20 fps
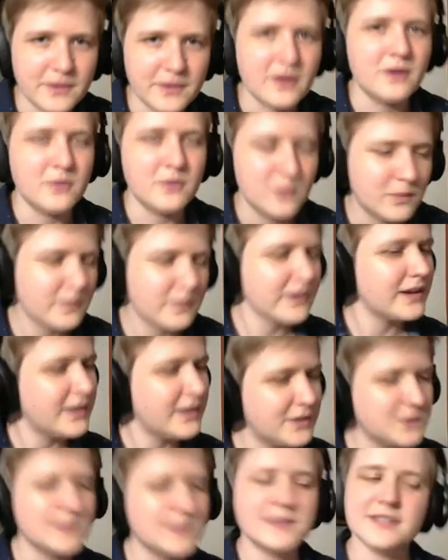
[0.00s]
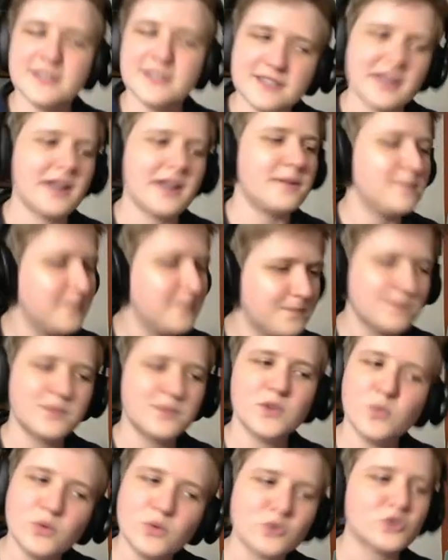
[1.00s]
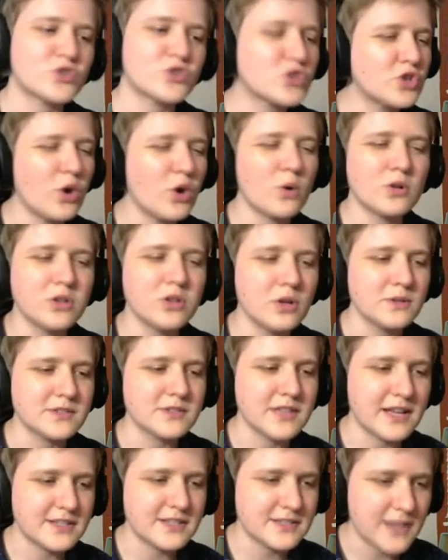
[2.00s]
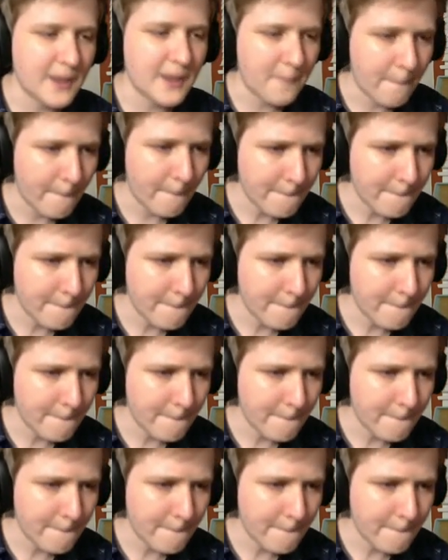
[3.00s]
go. We're gonna do it this time. Hurry! We so close last time.